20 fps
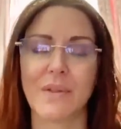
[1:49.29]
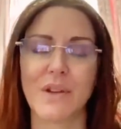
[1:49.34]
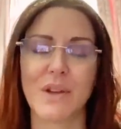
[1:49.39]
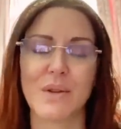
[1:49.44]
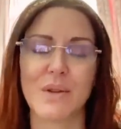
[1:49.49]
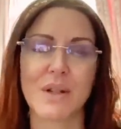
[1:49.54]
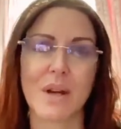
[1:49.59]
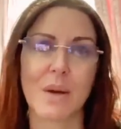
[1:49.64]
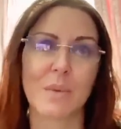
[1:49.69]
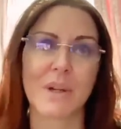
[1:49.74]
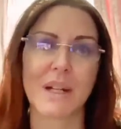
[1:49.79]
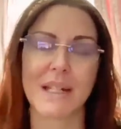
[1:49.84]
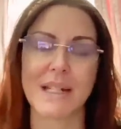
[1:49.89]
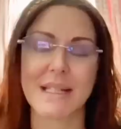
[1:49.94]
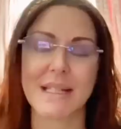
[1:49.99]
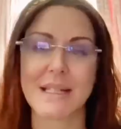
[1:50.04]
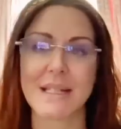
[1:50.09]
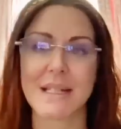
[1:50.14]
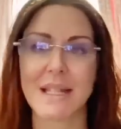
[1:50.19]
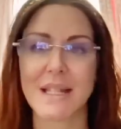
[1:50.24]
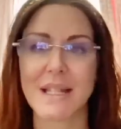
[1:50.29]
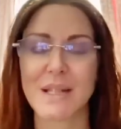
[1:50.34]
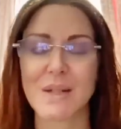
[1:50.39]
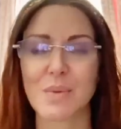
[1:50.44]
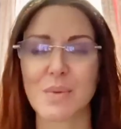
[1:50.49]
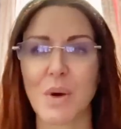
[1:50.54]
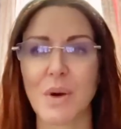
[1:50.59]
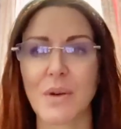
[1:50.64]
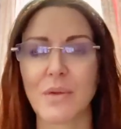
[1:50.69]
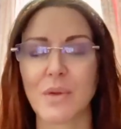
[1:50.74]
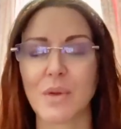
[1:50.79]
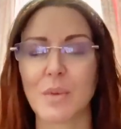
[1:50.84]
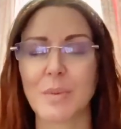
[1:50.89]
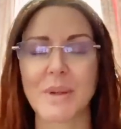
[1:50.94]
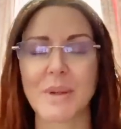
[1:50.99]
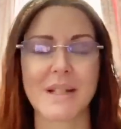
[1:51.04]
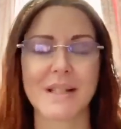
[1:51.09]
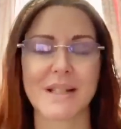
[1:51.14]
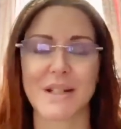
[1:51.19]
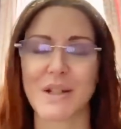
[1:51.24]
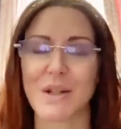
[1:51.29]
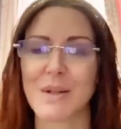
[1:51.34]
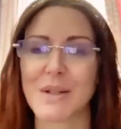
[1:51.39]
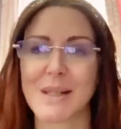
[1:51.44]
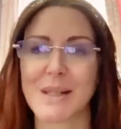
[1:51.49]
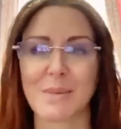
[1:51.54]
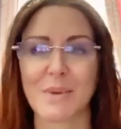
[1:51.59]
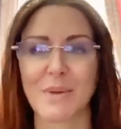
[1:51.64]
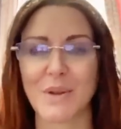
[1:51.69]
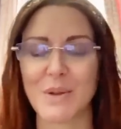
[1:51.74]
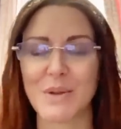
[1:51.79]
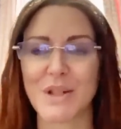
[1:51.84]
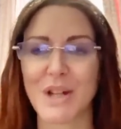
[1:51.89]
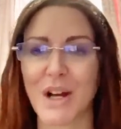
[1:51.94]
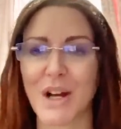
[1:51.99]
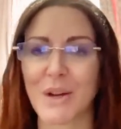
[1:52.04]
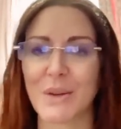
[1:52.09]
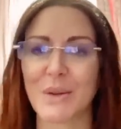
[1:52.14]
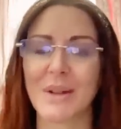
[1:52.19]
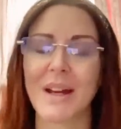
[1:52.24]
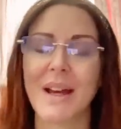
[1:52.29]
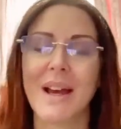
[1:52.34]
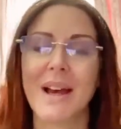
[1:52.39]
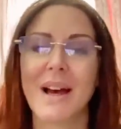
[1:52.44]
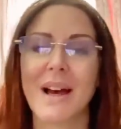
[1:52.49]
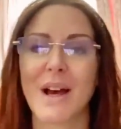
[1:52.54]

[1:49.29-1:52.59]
if you don't want to listen to this waffle, because I know some of you don't,